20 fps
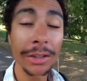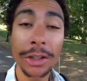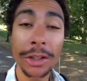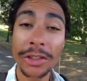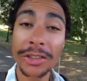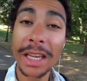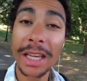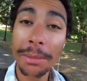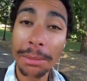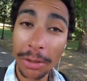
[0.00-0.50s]
the
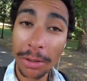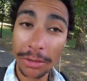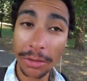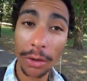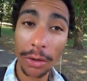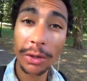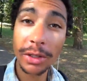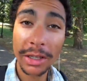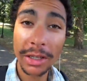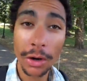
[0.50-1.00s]
skate park's
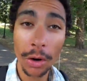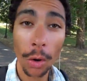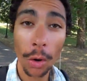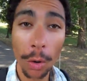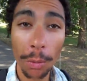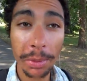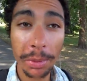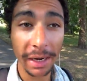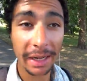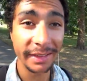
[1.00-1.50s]
only
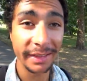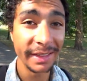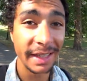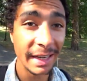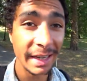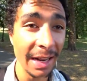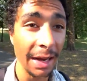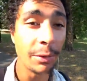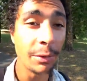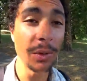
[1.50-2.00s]
open at
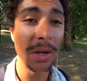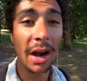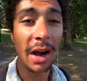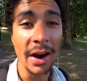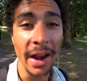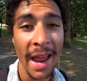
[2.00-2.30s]
10 and we are